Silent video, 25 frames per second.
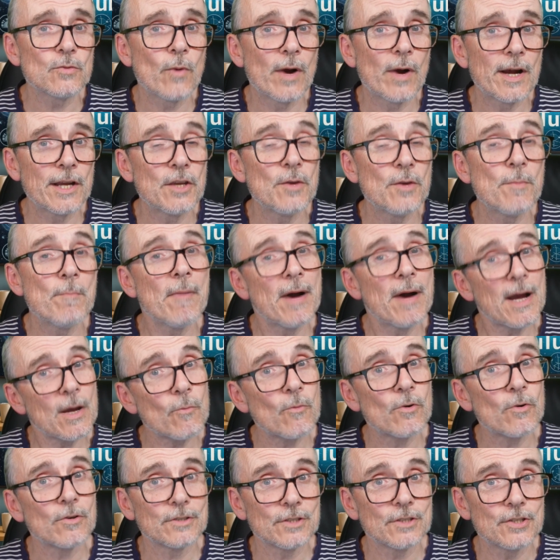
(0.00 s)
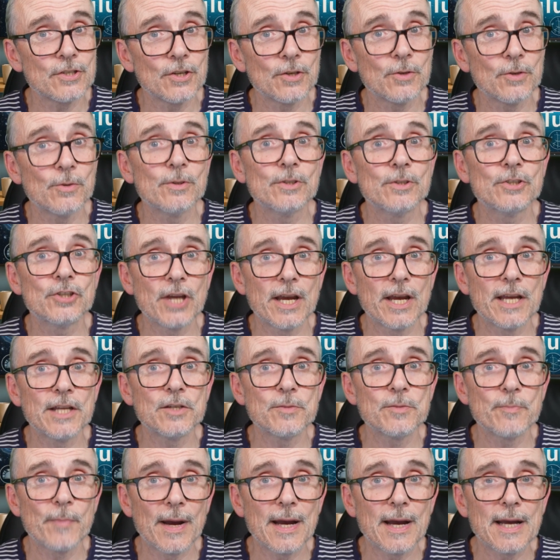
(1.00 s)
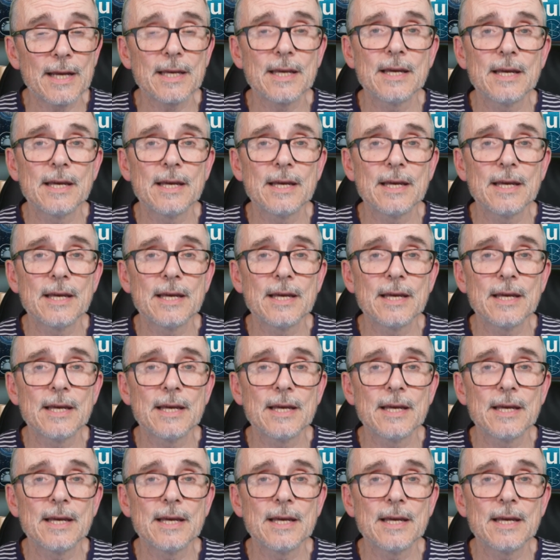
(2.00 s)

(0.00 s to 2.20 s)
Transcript: why you might want to change back.